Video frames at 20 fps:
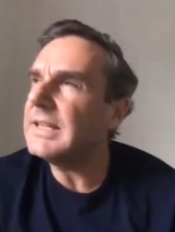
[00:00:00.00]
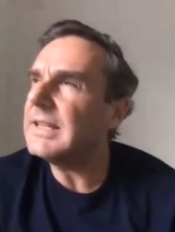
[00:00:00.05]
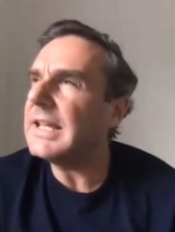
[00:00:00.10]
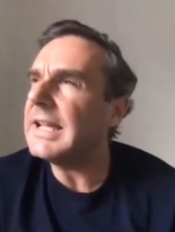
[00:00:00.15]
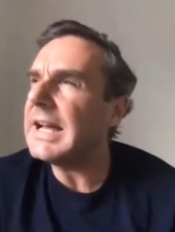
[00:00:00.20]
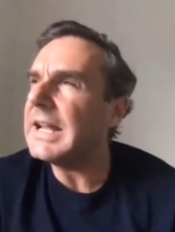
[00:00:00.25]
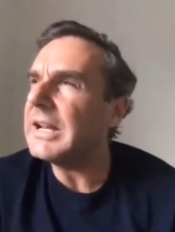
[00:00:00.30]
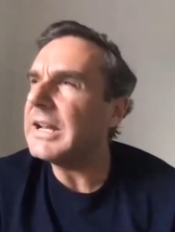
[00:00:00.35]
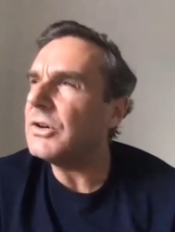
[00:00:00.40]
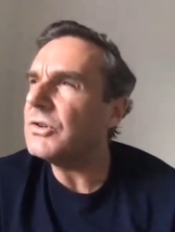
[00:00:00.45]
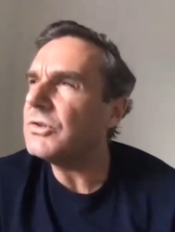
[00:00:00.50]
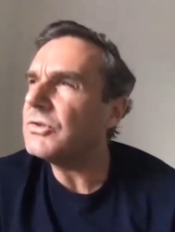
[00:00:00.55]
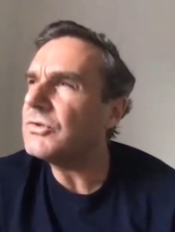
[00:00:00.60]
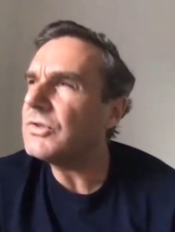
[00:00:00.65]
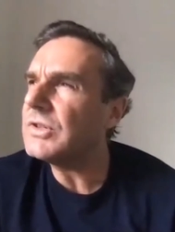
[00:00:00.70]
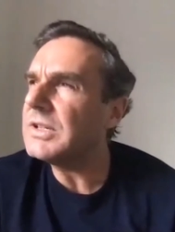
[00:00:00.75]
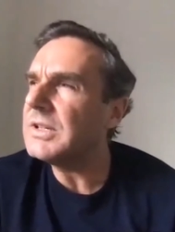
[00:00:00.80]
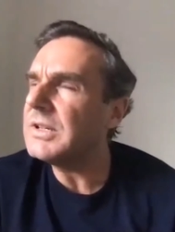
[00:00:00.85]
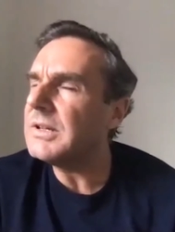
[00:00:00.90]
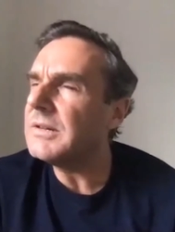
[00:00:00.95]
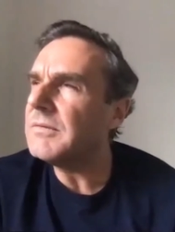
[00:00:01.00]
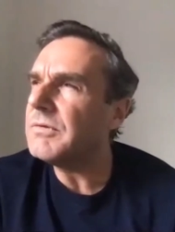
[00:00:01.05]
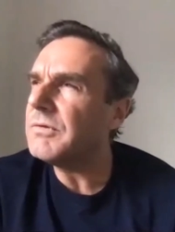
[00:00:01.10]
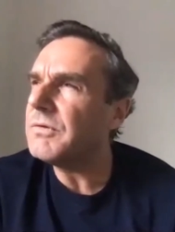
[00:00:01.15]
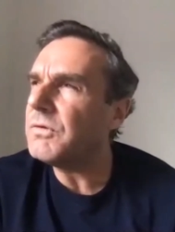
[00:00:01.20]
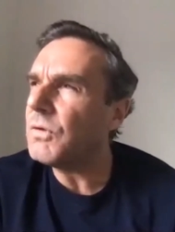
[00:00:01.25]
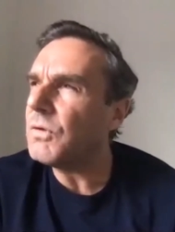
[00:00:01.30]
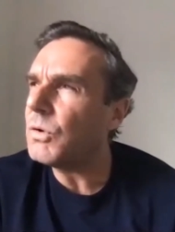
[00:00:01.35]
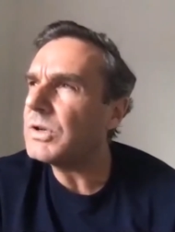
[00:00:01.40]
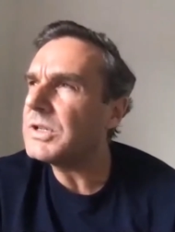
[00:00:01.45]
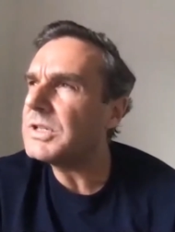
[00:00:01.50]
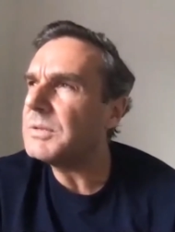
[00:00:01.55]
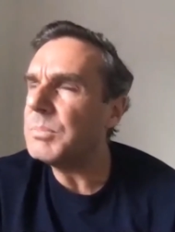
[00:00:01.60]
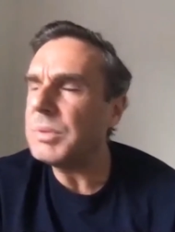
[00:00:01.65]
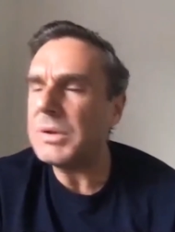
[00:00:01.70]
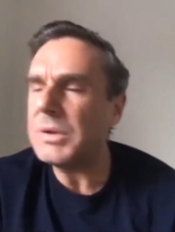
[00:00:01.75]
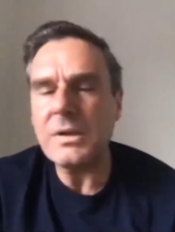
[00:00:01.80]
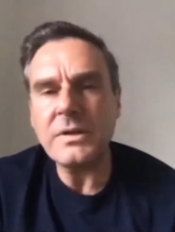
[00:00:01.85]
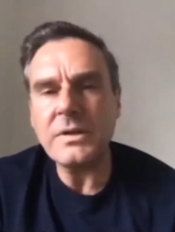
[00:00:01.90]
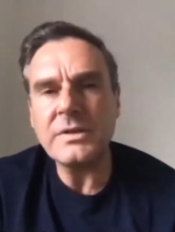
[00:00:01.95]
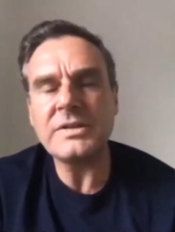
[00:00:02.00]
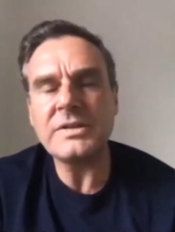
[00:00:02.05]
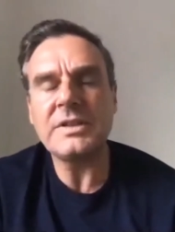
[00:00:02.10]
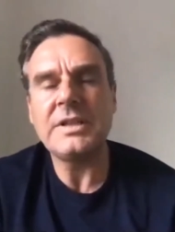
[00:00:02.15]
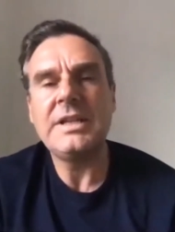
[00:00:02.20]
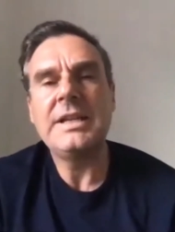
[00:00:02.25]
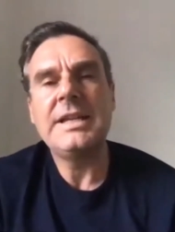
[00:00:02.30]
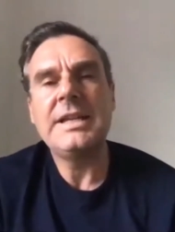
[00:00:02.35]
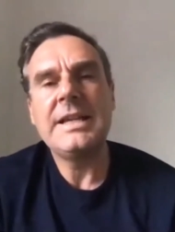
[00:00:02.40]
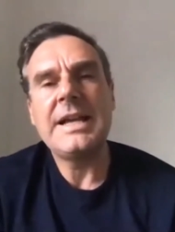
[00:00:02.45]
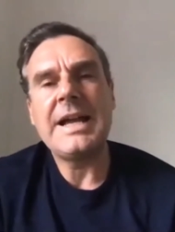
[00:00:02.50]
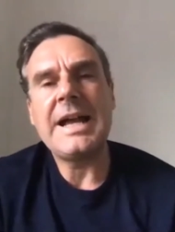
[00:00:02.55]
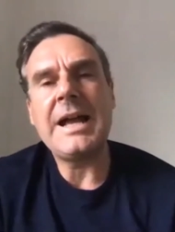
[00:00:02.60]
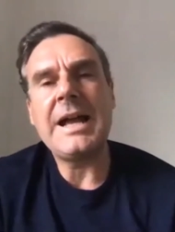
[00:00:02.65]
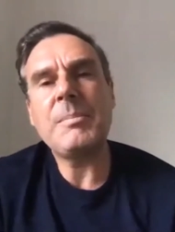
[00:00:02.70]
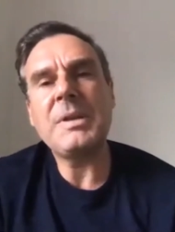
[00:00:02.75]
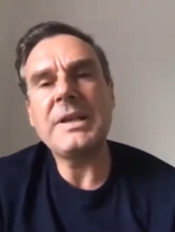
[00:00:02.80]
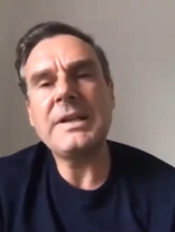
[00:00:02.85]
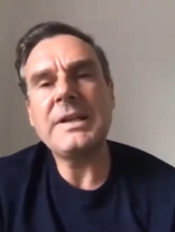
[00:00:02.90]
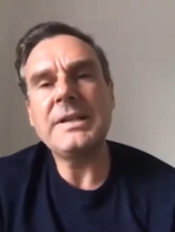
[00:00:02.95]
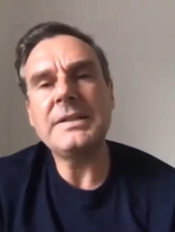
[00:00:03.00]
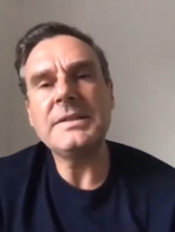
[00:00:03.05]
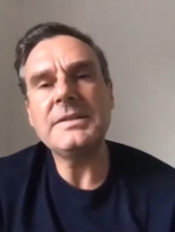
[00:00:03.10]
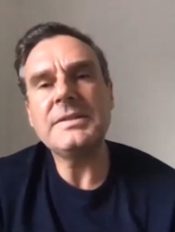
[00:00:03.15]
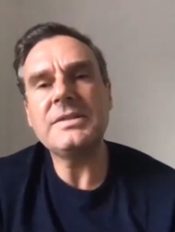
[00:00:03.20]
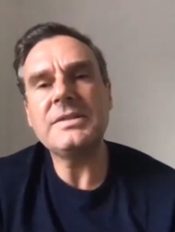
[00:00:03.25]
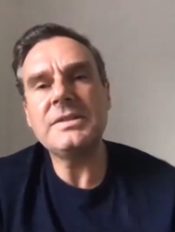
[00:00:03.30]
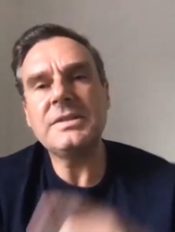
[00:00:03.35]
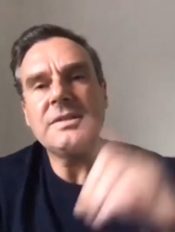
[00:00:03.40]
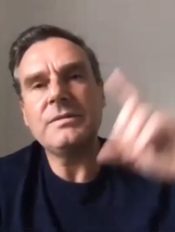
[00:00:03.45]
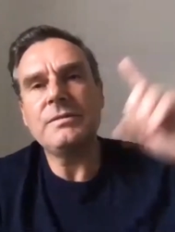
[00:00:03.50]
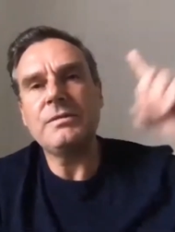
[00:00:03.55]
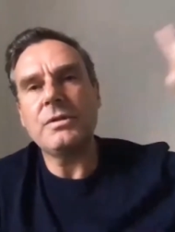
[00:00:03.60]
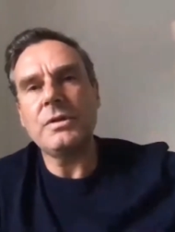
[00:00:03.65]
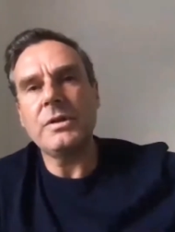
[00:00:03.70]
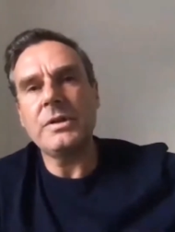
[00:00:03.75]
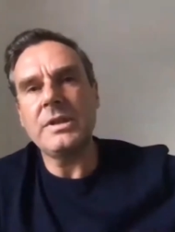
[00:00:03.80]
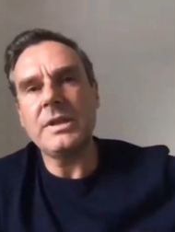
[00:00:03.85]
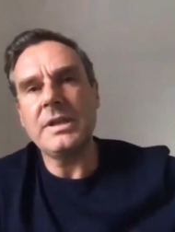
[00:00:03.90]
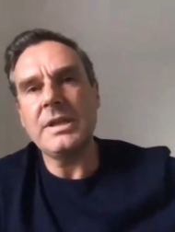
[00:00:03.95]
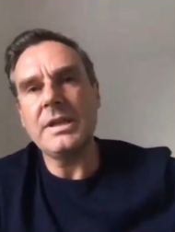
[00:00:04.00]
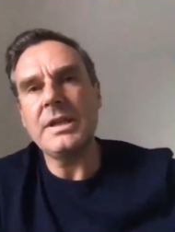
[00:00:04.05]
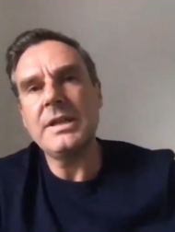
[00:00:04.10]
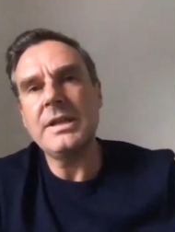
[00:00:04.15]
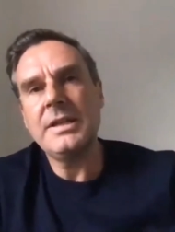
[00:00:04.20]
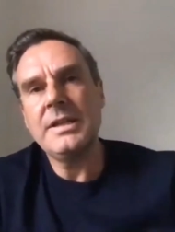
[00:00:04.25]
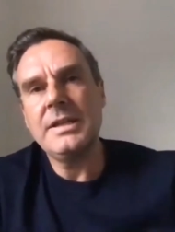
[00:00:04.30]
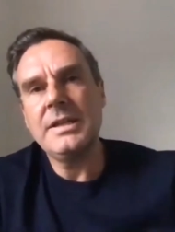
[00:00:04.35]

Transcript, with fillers: they had 140 plus applicants for the